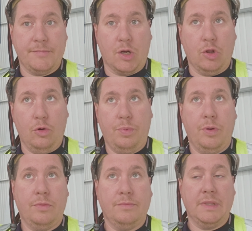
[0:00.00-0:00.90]
a club
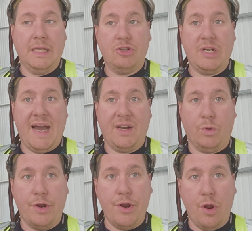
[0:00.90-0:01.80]
Leeds United
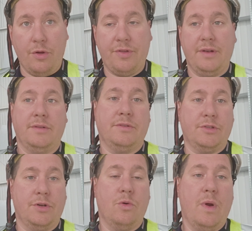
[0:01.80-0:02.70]
want nothing
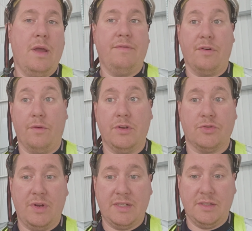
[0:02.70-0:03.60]
to do with, for
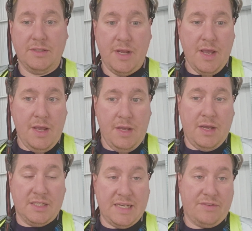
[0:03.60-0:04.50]
obvious reasons,
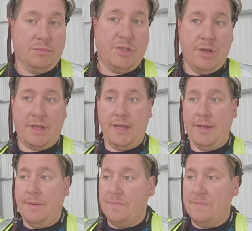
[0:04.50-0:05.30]
aside from Turkey.